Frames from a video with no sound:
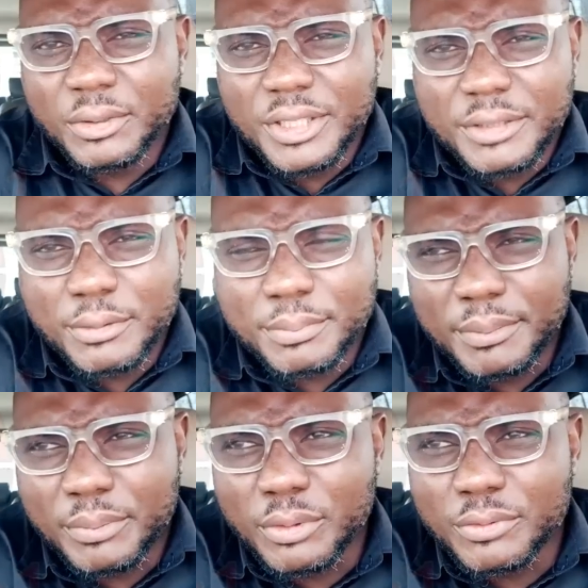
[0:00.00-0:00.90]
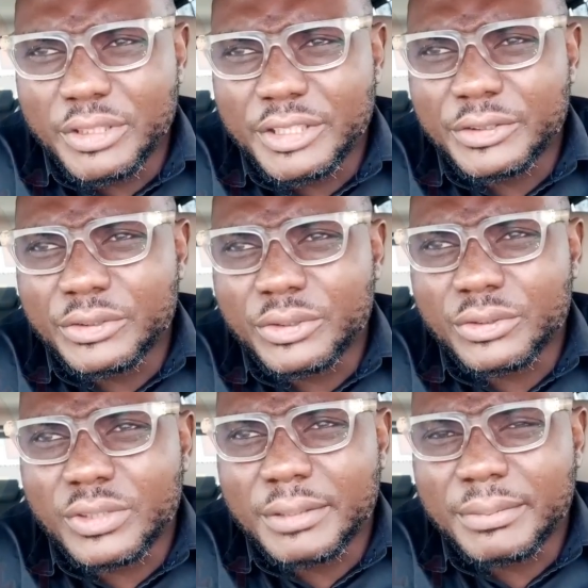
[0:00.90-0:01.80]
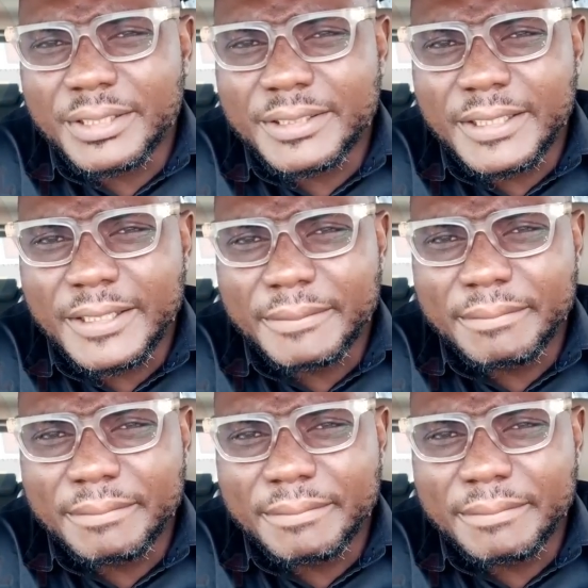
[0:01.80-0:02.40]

wonderful people, viewers and subscribers.